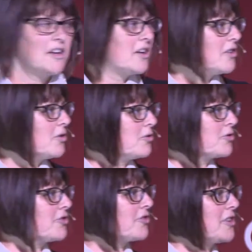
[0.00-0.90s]

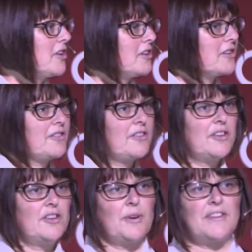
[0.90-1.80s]
launched Clarks
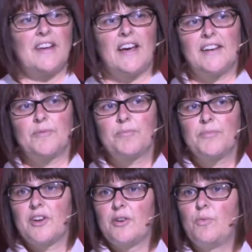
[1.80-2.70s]
USA.
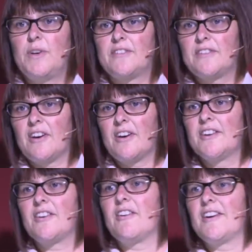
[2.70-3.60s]
So we'd
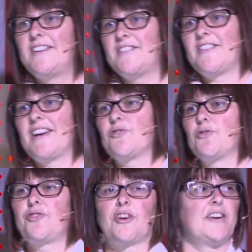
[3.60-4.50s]
started our
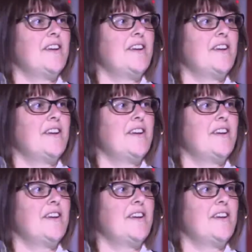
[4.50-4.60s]
international journey